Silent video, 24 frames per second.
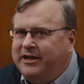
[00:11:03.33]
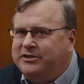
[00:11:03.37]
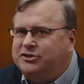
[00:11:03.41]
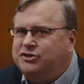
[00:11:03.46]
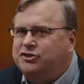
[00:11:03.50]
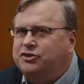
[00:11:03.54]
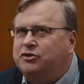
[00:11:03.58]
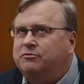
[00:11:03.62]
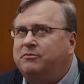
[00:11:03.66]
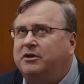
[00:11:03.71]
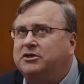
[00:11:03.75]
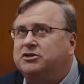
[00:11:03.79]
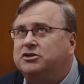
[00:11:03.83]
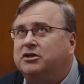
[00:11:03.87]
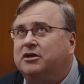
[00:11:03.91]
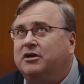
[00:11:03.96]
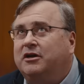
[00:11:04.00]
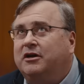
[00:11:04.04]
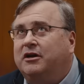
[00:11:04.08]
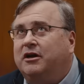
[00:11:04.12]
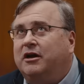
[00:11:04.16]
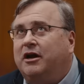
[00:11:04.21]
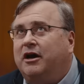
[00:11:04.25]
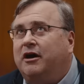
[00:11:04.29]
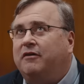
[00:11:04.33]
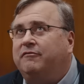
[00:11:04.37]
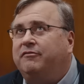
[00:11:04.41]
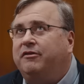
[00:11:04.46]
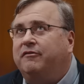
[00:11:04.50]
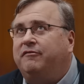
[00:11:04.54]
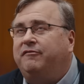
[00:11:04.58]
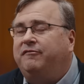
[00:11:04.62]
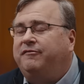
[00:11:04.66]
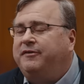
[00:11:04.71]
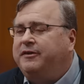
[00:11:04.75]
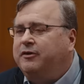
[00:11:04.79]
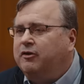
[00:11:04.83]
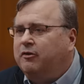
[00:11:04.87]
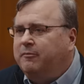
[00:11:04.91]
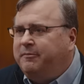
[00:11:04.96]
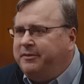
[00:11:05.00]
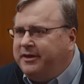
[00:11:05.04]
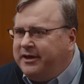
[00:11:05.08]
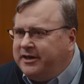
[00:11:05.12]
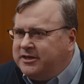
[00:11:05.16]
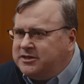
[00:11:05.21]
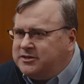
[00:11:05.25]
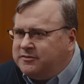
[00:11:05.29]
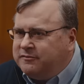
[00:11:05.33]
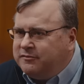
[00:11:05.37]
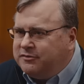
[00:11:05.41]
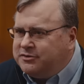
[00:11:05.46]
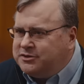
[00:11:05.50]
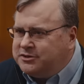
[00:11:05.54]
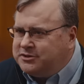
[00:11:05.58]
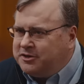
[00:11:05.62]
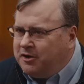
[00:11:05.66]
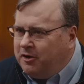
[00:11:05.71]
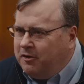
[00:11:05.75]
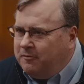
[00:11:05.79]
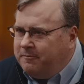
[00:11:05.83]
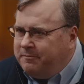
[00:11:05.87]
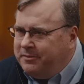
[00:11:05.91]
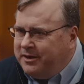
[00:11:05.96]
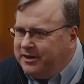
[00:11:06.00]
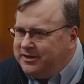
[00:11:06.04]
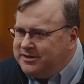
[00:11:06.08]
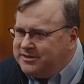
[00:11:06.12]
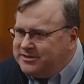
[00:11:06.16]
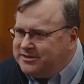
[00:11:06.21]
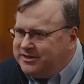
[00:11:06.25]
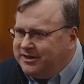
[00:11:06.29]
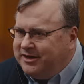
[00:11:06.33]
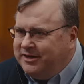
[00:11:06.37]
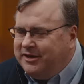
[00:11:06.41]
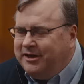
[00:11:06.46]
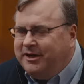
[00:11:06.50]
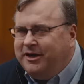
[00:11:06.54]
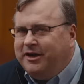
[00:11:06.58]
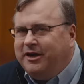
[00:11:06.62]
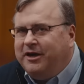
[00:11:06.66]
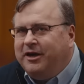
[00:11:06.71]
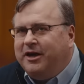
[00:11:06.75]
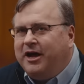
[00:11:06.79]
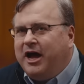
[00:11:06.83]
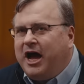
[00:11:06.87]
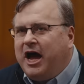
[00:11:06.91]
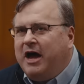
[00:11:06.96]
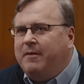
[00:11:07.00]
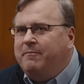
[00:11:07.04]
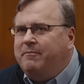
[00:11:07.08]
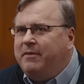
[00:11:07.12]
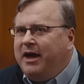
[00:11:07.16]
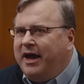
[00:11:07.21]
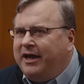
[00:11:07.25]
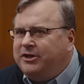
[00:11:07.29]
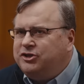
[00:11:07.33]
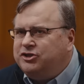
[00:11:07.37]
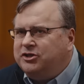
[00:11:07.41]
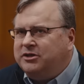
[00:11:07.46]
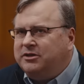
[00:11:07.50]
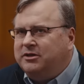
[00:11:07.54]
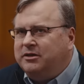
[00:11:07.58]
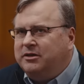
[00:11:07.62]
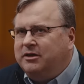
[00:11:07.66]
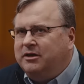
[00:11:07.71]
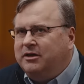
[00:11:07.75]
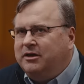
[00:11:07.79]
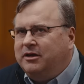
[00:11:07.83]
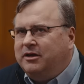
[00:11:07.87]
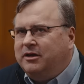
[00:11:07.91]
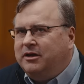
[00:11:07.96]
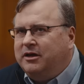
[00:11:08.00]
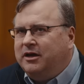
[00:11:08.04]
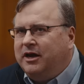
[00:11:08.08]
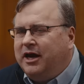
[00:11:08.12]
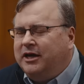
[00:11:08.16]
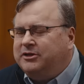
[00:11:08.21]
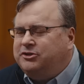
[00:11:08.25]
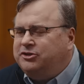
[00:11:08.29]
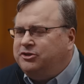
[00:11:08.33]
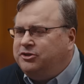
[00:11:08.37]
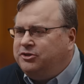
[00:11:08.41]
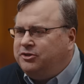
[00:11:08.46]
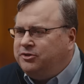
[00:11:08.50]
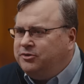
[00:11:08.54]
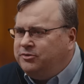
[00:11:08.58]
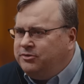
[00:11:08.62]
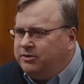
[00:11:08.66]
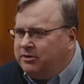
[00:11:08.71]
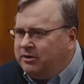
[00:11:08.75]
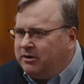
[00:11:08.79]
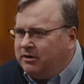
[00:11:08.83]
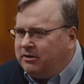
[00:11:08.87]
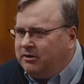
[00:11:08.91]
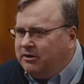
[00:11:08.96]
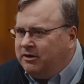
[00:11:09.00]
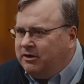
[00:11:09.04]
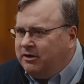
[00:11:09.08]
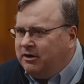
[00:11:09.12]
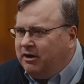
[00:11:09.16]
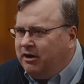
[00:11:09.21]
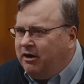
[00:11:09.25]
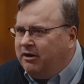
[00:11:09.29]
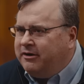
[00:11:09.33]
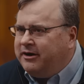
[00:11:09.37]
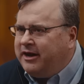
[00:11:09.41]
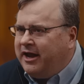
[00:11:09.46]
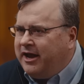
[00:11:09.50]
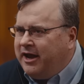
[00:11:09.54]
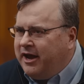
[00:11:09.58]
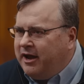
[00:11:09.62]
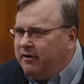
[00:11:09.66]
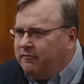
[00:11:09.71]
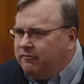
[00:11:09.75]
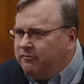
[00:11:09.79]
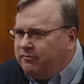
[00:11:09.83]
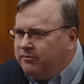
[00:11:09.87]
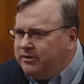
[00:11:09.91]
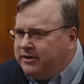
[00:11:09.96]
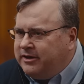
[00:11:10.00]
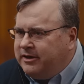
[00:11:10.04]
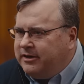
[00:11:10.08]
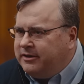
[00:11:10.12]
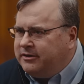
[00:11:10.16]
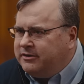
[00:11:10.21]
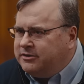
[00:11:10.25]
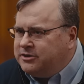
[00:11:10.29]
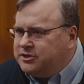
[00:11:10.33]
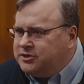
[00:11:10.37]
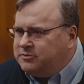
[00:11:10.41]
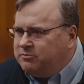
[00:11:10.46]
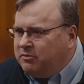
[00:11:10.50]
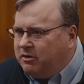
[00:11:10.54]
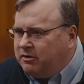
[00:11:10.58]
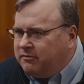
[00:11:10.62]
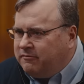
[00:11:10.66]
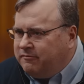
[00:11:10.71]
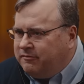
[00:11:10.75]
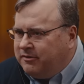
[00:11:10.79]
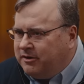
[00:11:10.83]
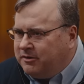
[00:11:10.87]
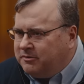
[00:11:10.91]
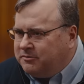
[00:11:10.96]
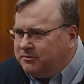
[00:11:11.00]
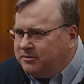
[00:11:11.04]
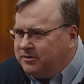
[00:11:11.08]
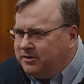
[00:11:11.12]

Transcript: it's too much of the fear-based versus hope-based. Imagine a tutor on every smartphone